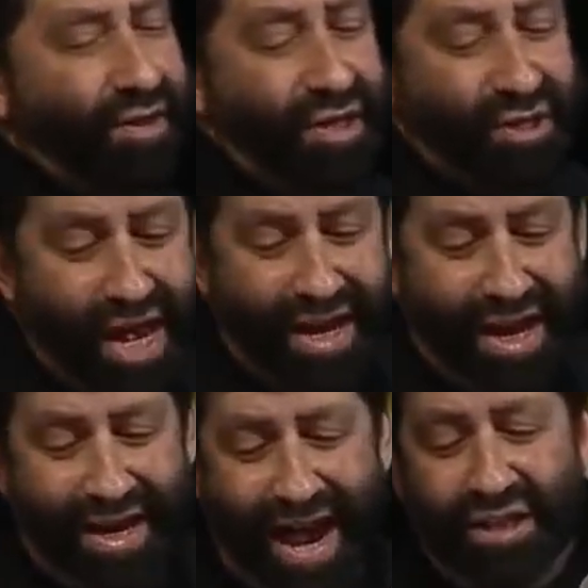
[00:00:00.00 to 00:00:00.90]
the
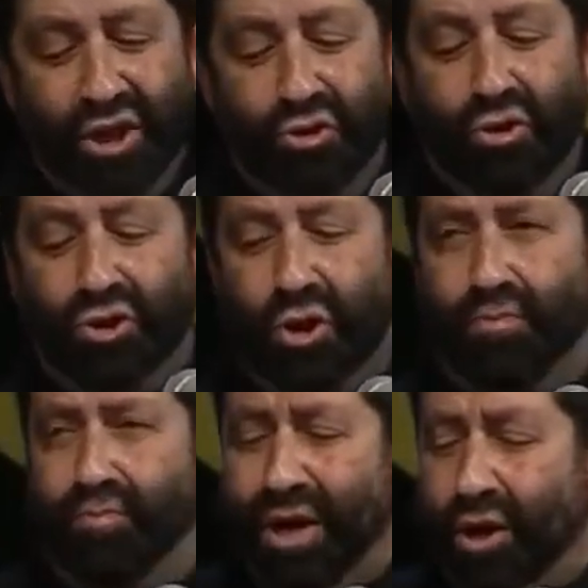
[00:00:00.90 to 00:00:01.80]
Senate has introduced a
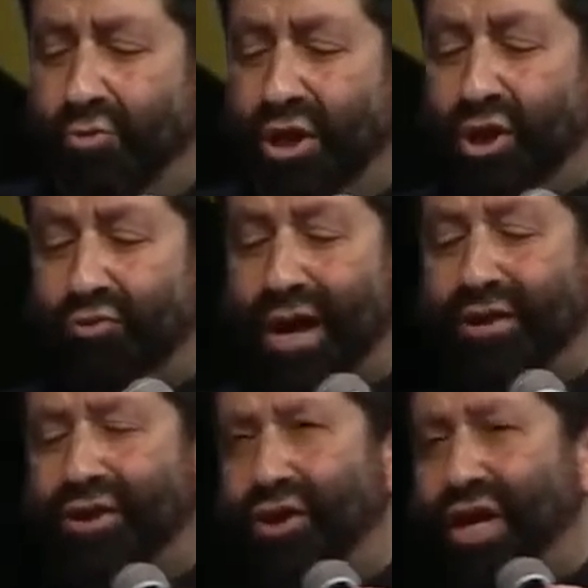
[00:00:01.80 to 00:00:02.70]
bill which
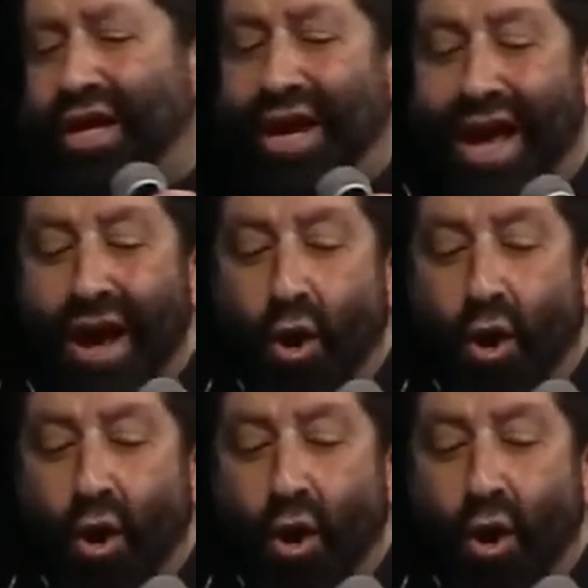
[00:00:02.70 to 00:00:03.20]
threatens to lead